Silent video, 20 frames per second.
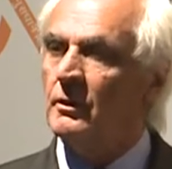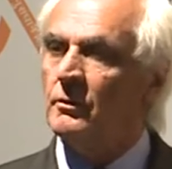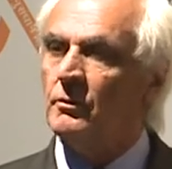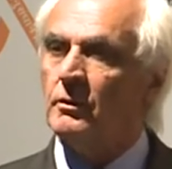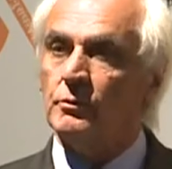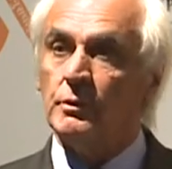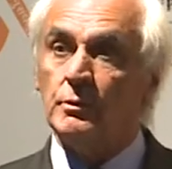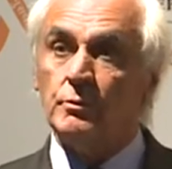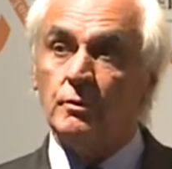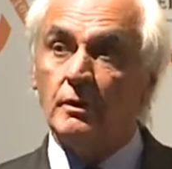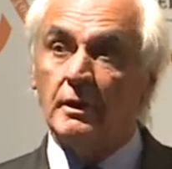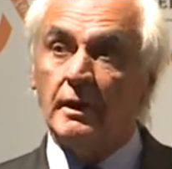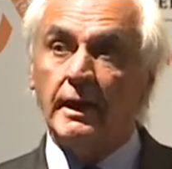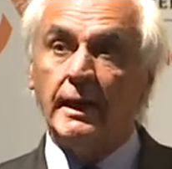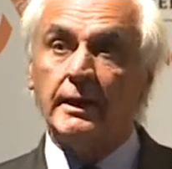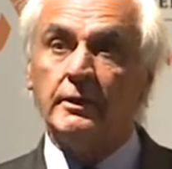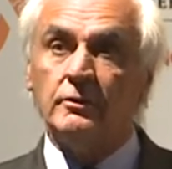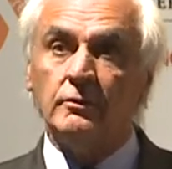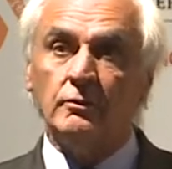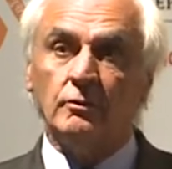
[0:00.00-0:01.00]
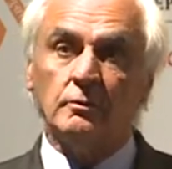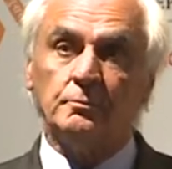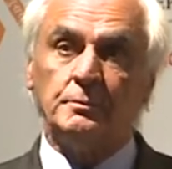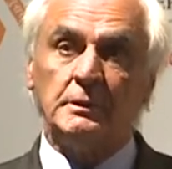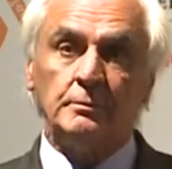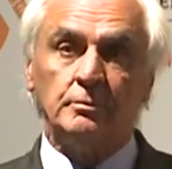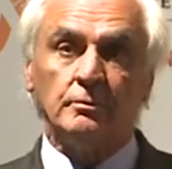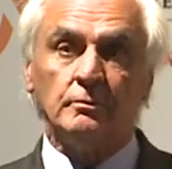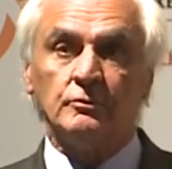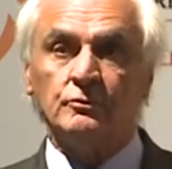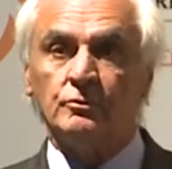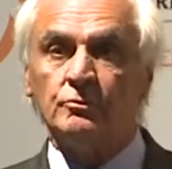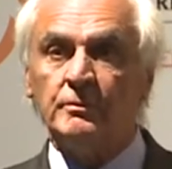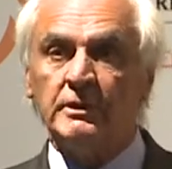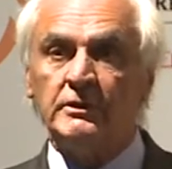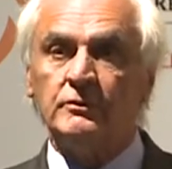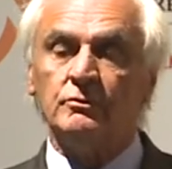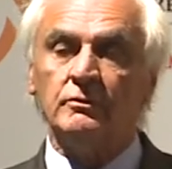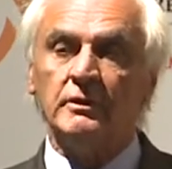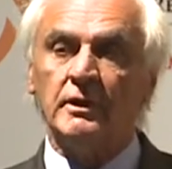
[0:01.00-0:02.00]
We would like people to
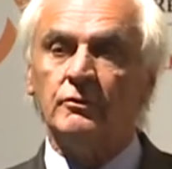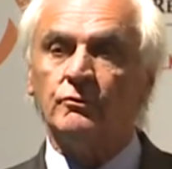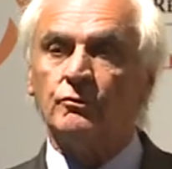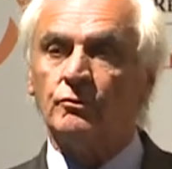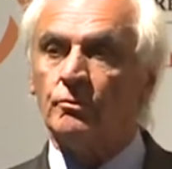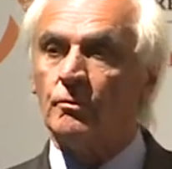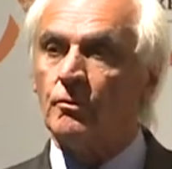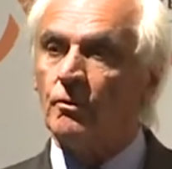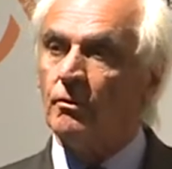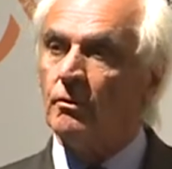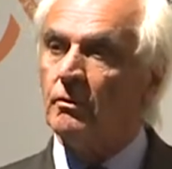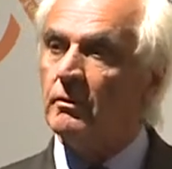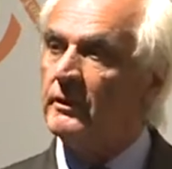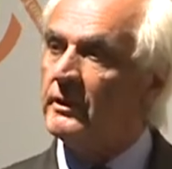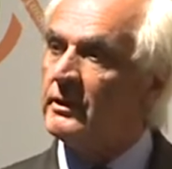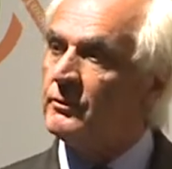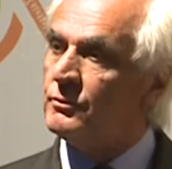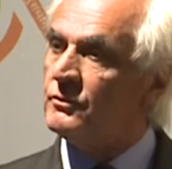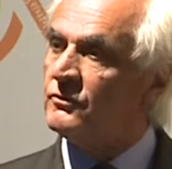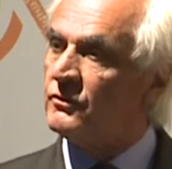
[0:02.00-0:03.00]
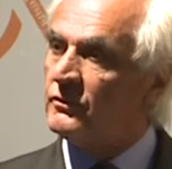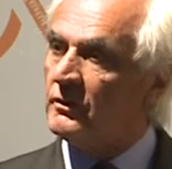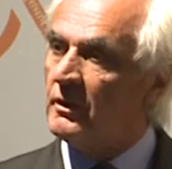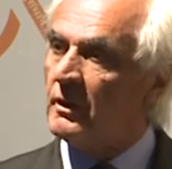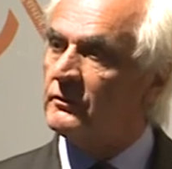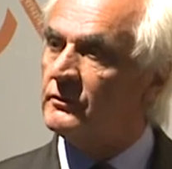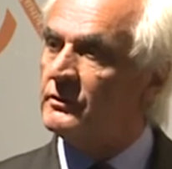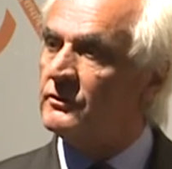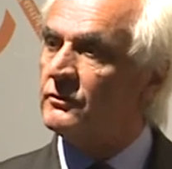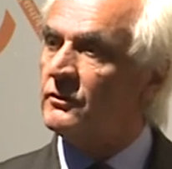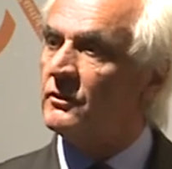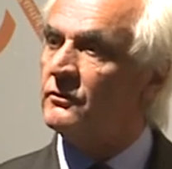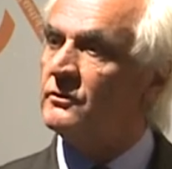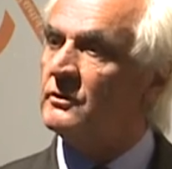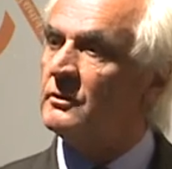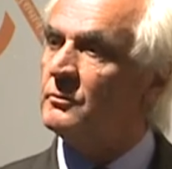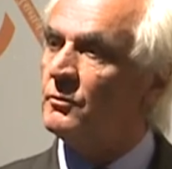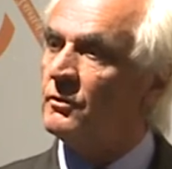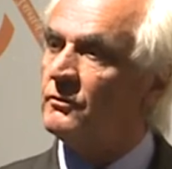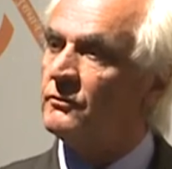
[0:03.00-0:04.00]
meet today and tomorrow, and they would start
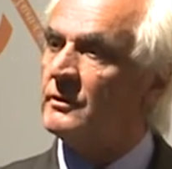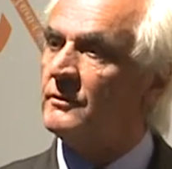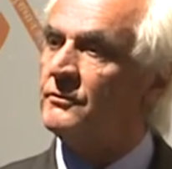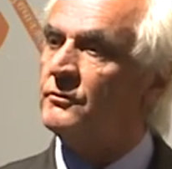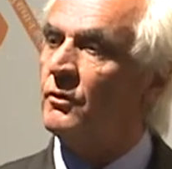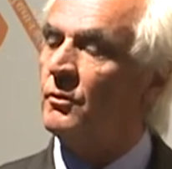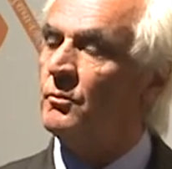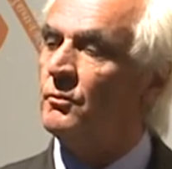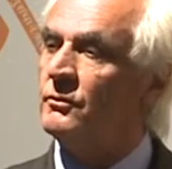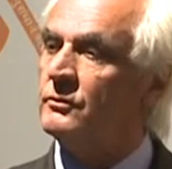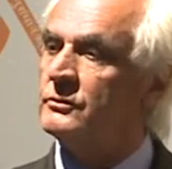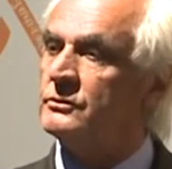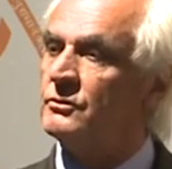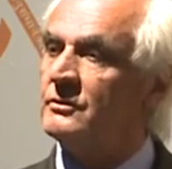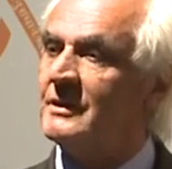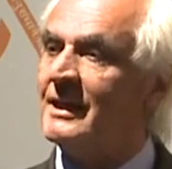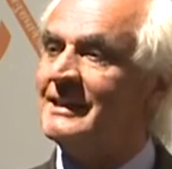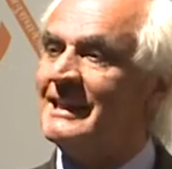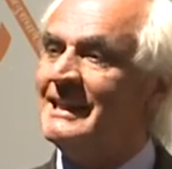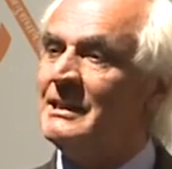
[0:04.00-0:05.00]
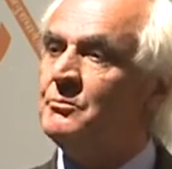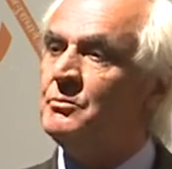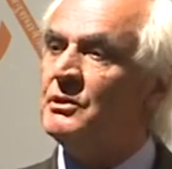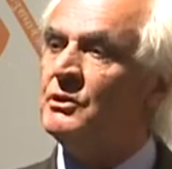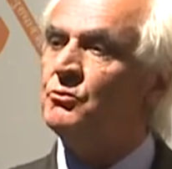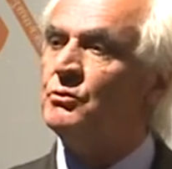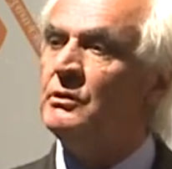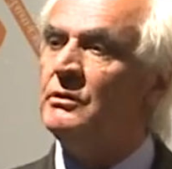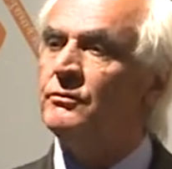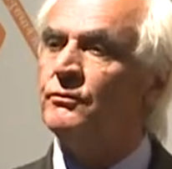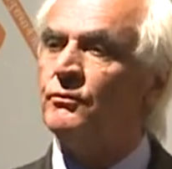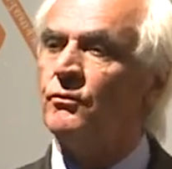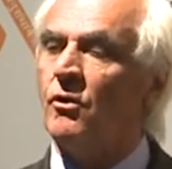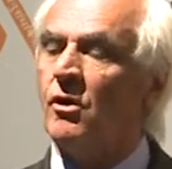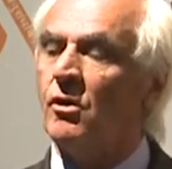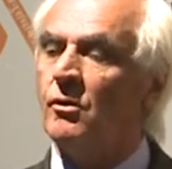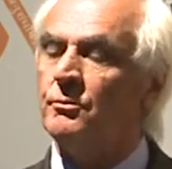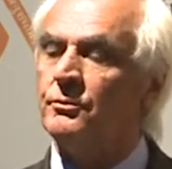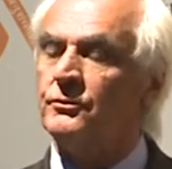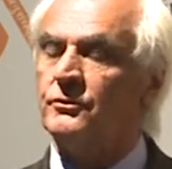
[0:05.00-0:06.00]
discussing month after month, so that in between
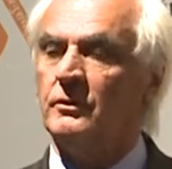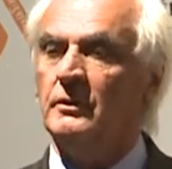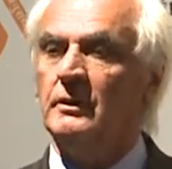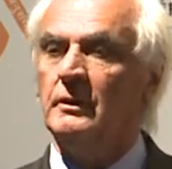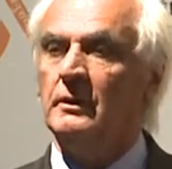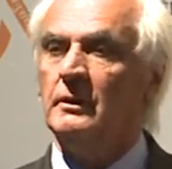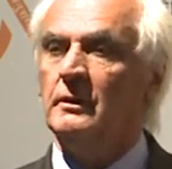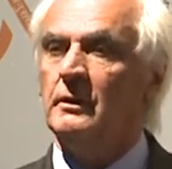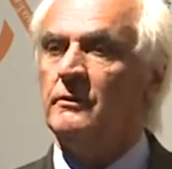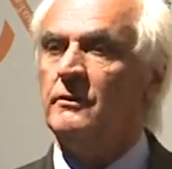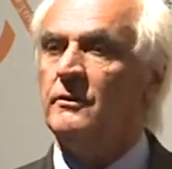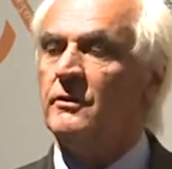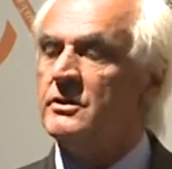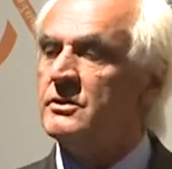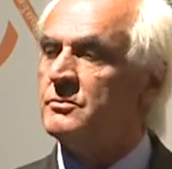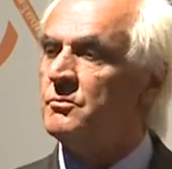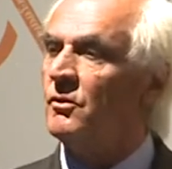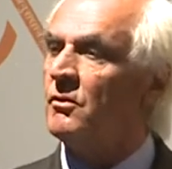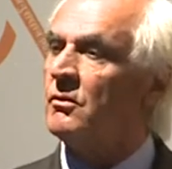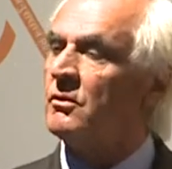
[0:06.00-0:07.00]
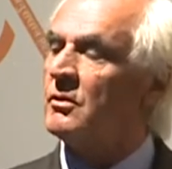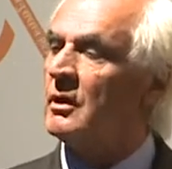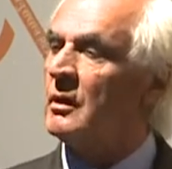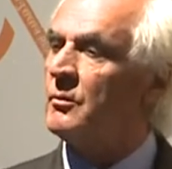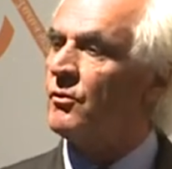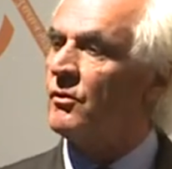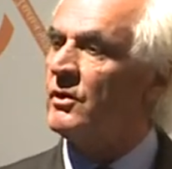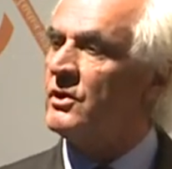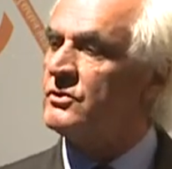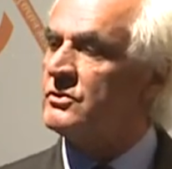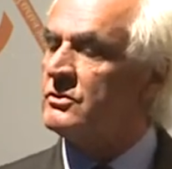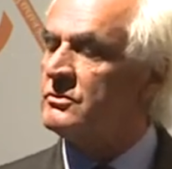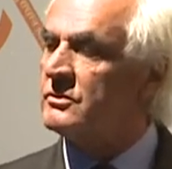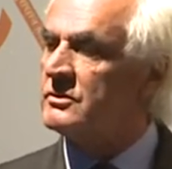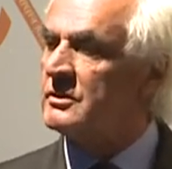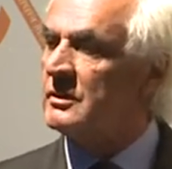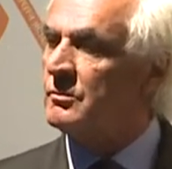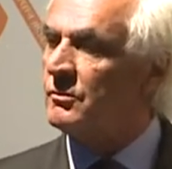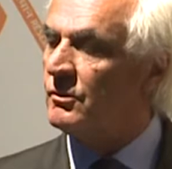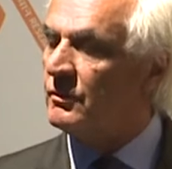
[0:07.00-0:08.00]
forums, there is more
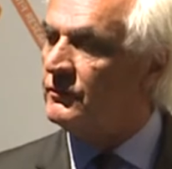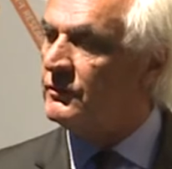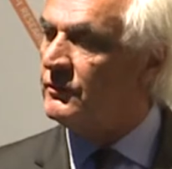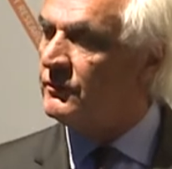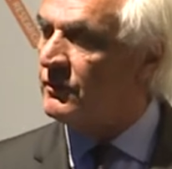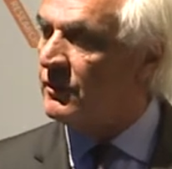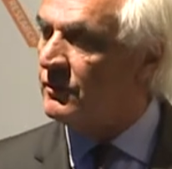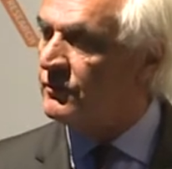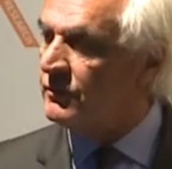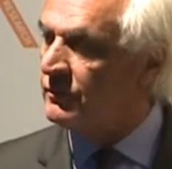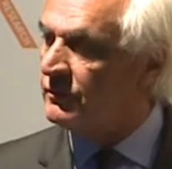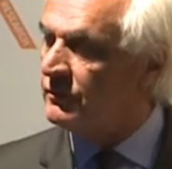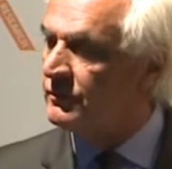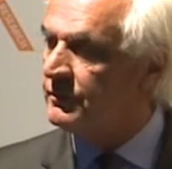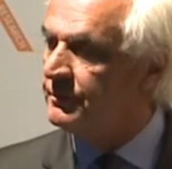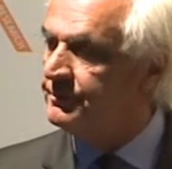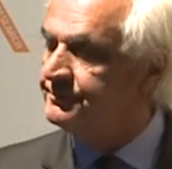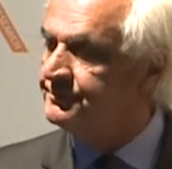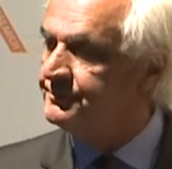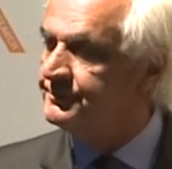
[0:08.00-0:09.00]
collaborations and more discussions.